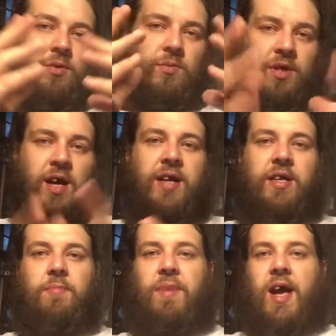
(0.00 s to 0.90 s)
When you're out
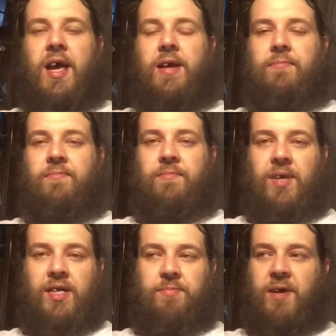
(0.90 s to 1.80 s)
there buying,
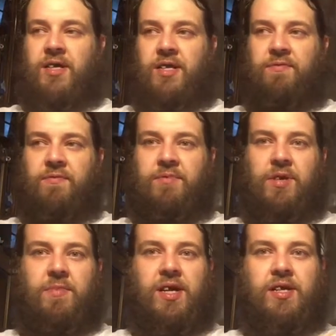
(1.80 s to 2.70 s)
especially from
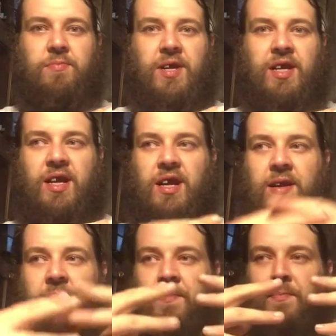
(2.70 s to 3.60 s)
somebody that's been
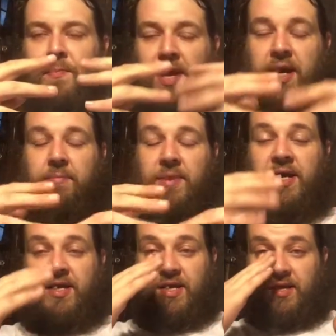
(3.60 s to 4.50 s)
in
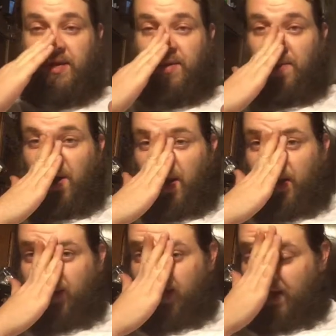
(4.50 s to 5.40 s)
business to
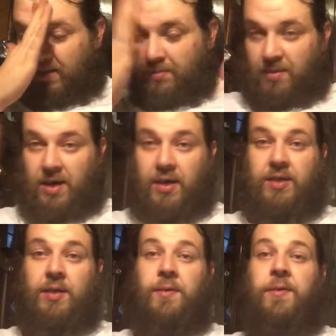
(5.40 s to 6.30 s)
sell these
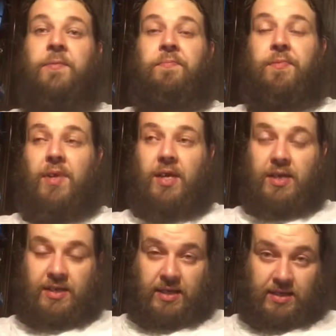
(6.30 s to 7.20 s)
products
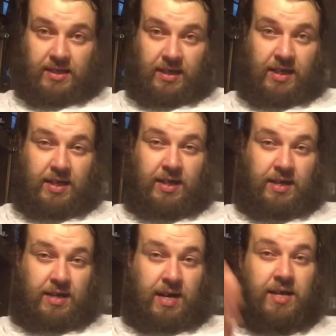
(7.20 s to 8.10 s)
since the
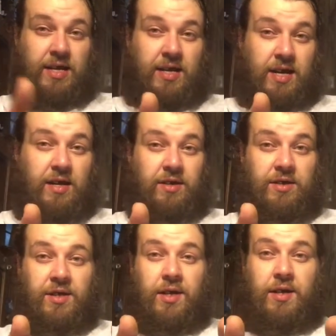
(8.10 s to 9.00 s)
1900s,